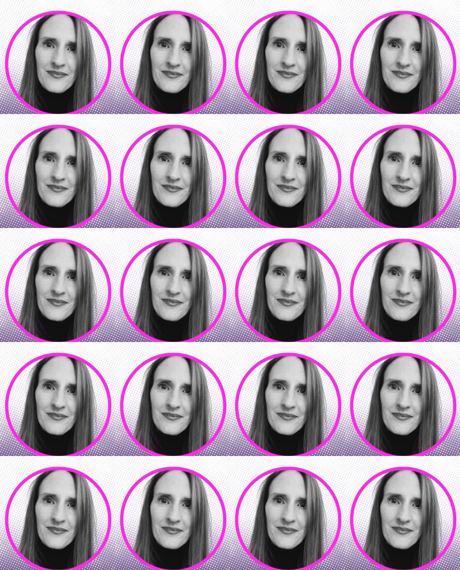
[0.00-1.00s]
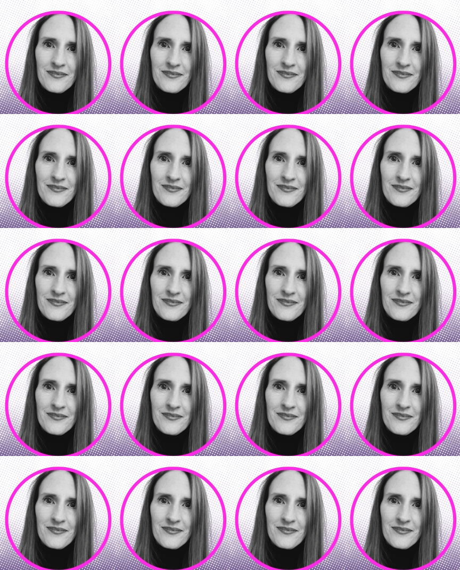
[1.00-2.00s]

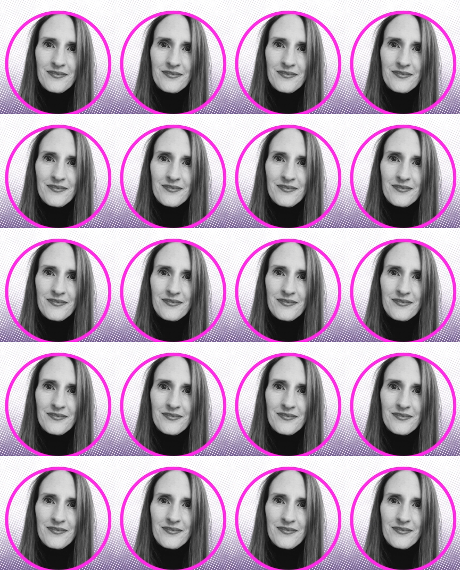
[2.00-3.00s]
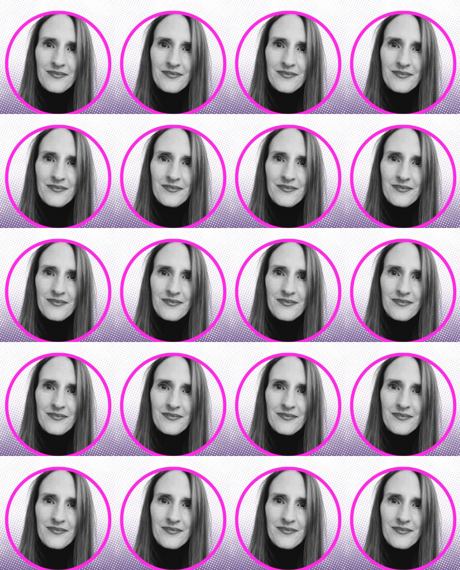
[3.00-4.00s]

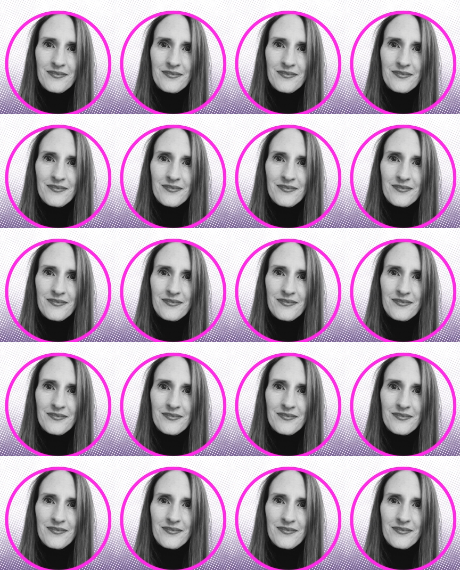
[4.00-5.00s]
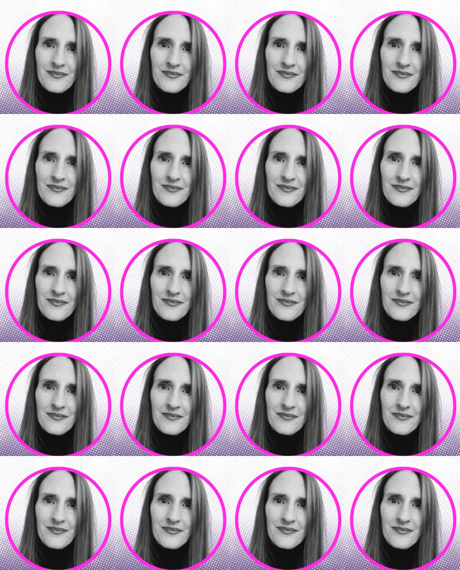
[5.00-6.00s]

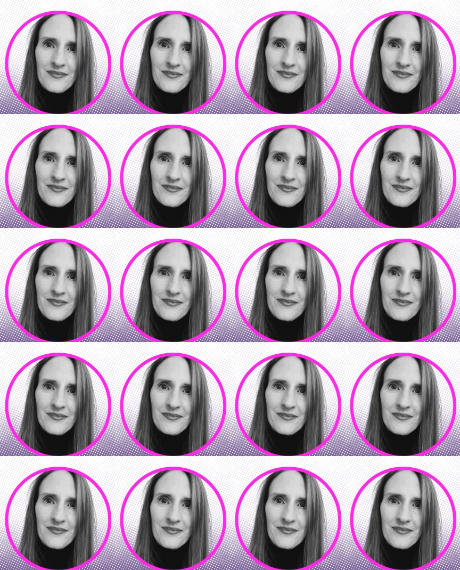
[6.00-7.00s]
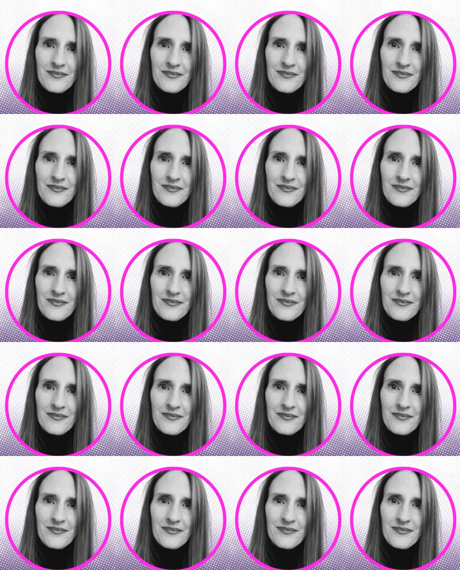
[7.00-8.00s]
This is a still picture; no speech is visible.